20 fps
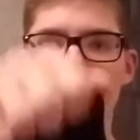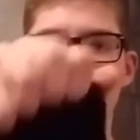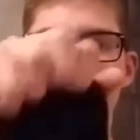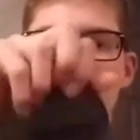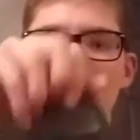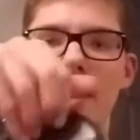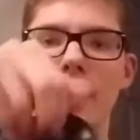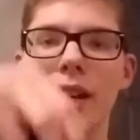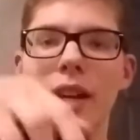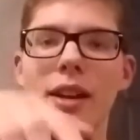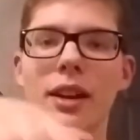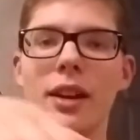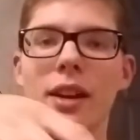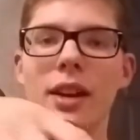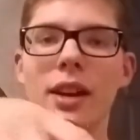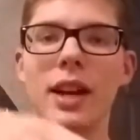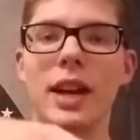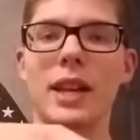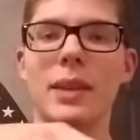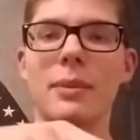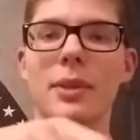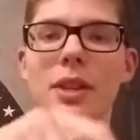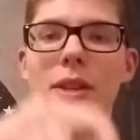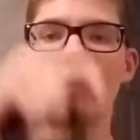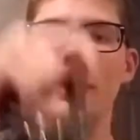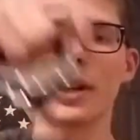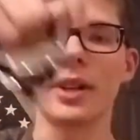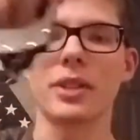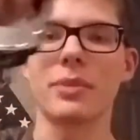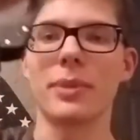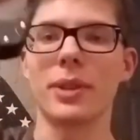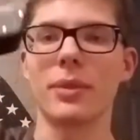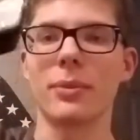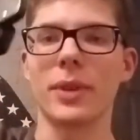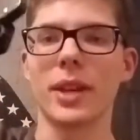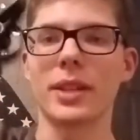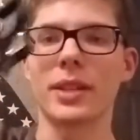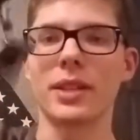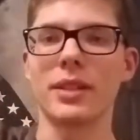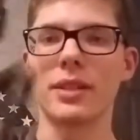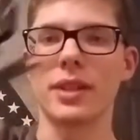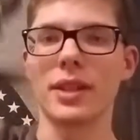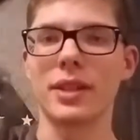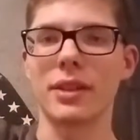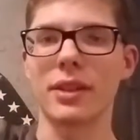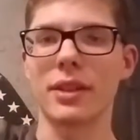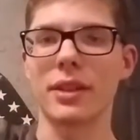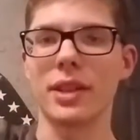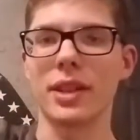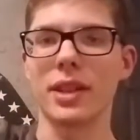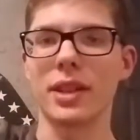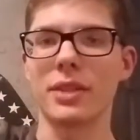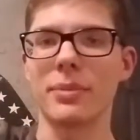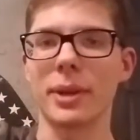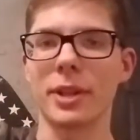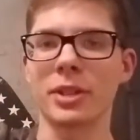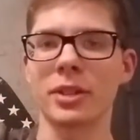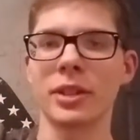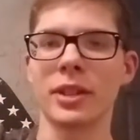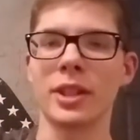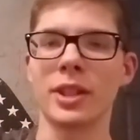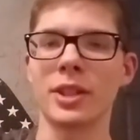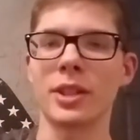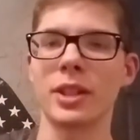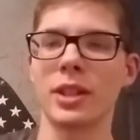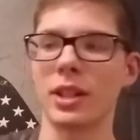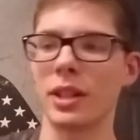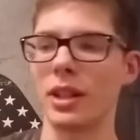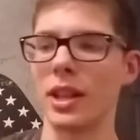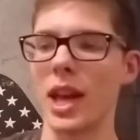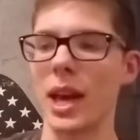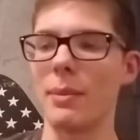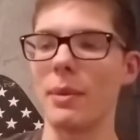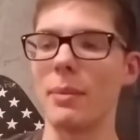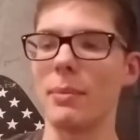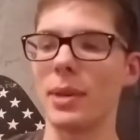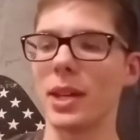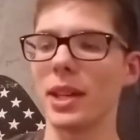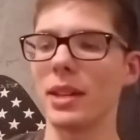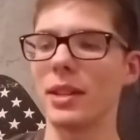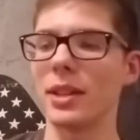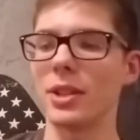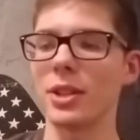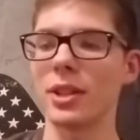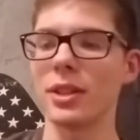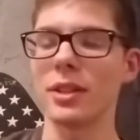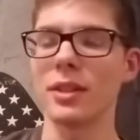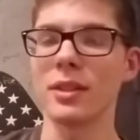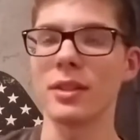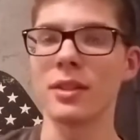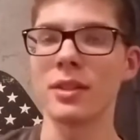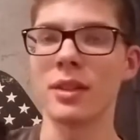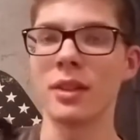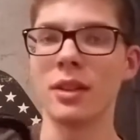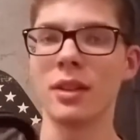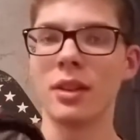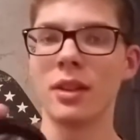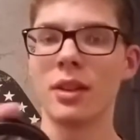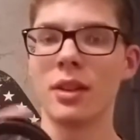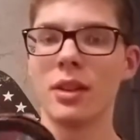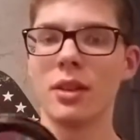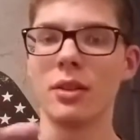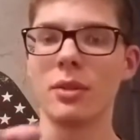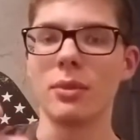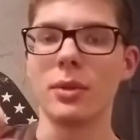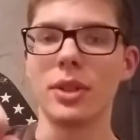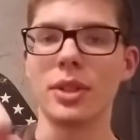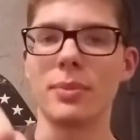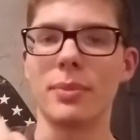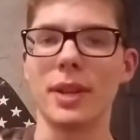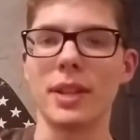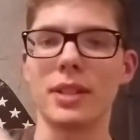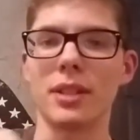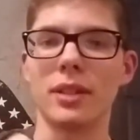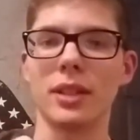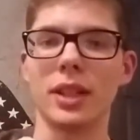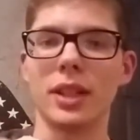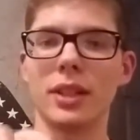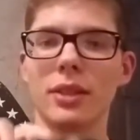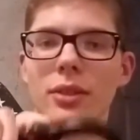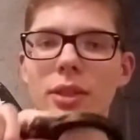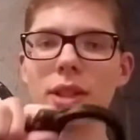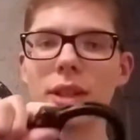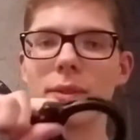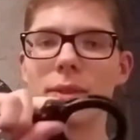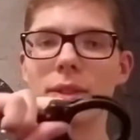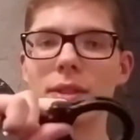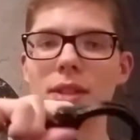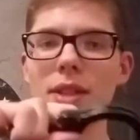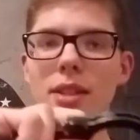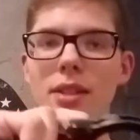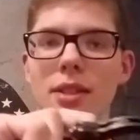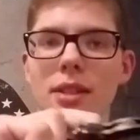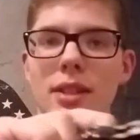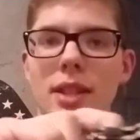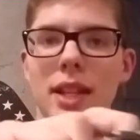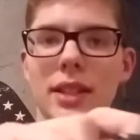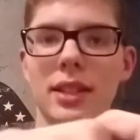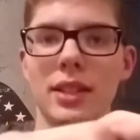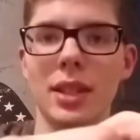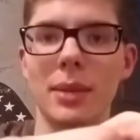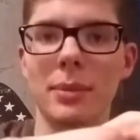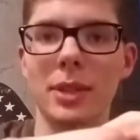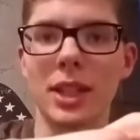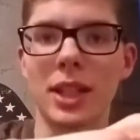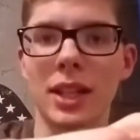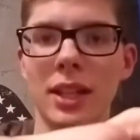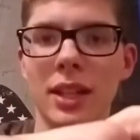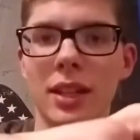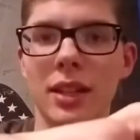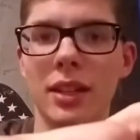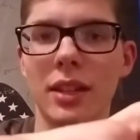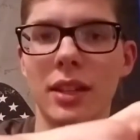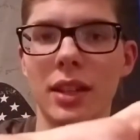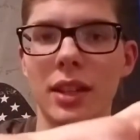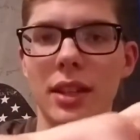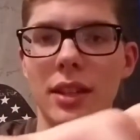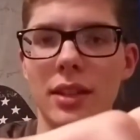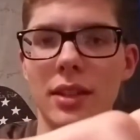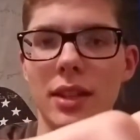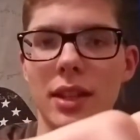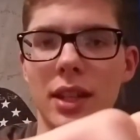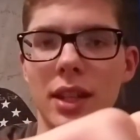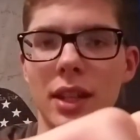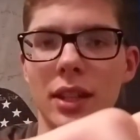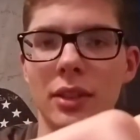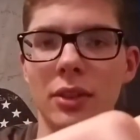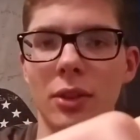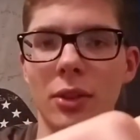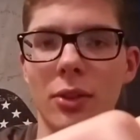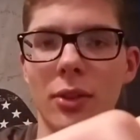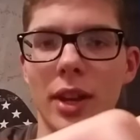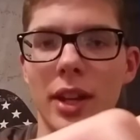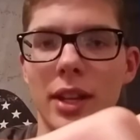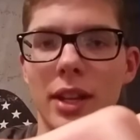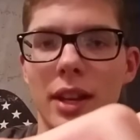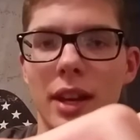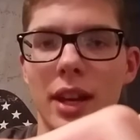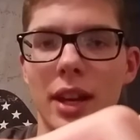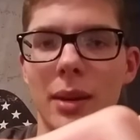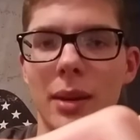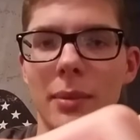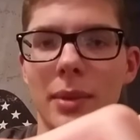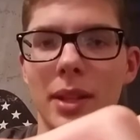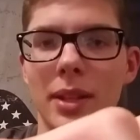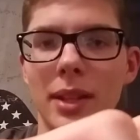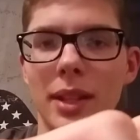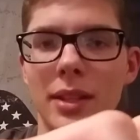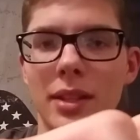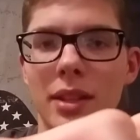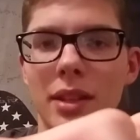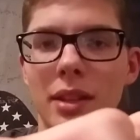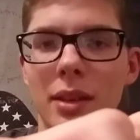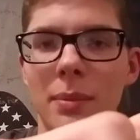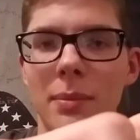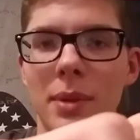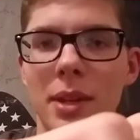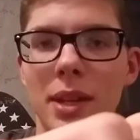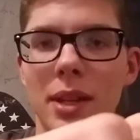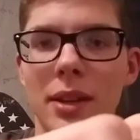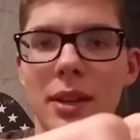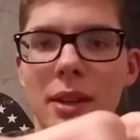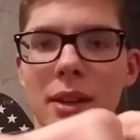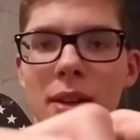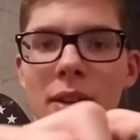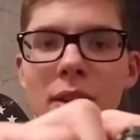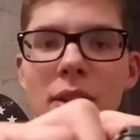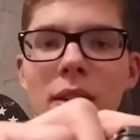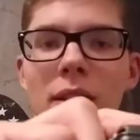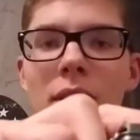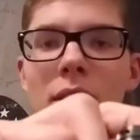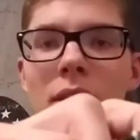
And in there, I keep another pair of Smith & Wessons. These are the special edition M&P editions, which basically the only difference is that the double lock is a little gray knob that's going to appear